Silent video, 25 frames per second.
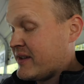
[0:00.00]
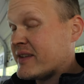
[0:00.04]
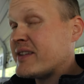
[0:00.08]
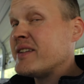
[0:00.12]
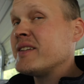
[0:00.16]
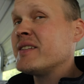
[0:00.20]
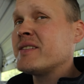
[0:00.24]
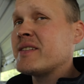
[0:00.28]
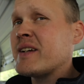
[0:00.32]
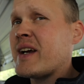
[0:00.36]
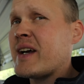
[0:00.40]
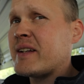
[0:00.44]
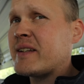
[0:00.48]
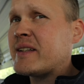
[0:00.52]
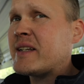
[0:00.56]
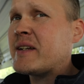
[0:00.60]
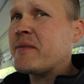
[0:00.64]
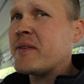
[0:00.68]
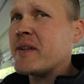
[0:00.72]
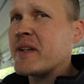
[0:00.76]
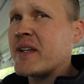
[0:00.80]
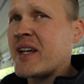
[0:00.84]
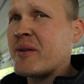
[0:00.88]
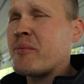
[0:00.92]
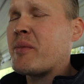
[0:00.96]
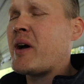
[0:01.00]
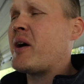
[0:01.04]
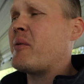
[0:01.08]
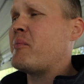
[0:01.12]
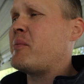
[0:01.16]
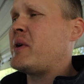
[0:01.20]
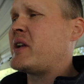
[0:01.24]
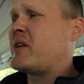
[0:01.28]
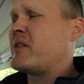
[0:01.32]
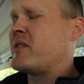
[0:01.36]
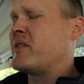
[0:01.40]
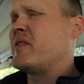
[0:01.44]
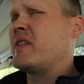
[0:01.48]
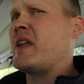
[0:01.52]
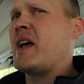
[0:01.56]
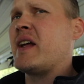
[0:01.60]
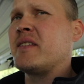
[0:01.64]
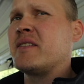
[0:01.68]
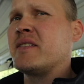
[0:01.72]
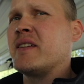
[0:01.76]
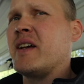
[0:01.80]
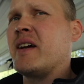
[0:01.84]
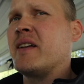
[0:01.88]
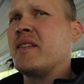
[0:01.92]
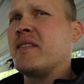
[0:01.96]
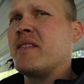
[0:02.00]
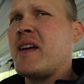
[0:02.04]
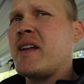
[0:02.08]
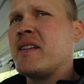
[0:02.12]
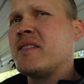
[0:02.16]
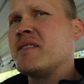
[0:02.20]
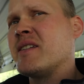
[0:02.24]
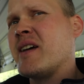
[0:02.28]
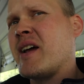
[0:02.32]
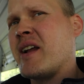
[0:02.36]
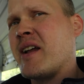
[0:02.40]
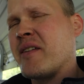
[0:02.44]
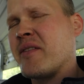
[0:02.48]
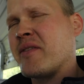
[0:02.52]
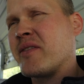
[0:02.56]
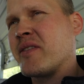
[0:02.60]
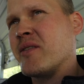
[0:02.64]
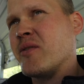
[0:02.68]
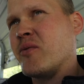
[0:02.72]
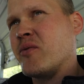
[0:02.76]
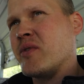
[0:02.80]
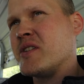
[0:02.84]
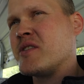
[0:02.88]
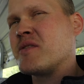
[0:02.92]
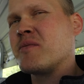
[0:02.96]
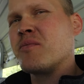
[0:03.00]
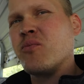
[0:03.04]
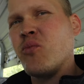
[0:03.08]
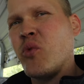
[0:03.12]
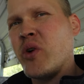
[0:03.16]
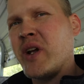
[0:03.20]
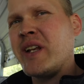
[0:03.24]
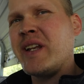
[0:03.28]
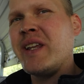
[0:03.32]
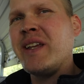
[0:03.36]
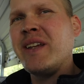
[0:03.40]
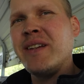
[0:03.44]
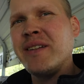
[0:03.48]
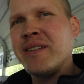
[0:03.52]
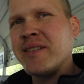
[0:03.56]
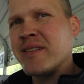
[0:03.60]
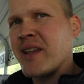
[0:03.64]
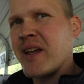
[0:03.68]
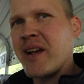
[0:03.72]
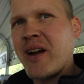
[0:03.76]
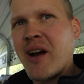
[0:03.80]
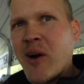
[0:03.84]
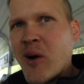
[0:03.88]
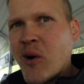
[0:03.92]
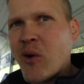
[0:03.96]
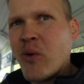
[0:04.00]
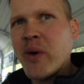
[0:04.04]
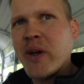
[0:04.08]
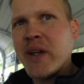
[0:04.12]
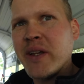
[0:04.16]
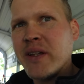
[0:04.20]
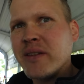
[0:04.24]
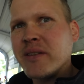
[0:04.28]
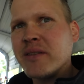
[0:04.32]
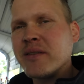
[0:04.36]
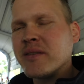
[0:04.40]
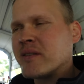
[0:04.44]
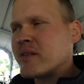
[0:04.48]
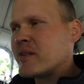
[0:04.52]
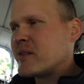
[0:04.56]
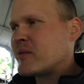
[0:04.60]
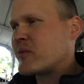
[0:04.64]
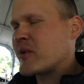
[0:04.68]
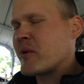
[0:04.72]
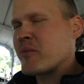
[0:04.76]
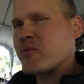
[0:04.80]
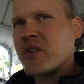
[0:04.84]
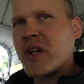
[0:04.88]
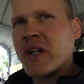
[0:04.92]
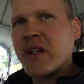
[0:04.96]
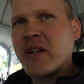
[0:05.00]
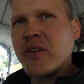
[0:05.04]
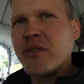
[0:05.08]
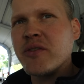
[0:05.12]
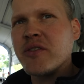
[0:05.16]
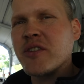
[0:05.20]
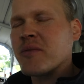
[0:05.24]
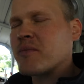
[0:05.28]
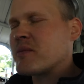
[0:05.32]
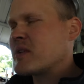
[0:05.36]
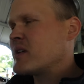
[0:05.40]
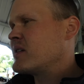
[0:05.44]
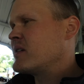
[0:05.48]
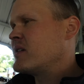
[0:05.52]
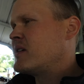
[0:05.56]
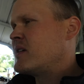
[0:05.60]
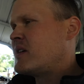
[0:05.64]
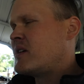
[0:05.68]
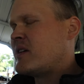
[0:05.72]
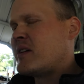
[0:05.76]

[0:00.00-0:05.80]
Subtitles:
This side definitely come out better than that side. That side is windy, like always, when I'm trying to do something.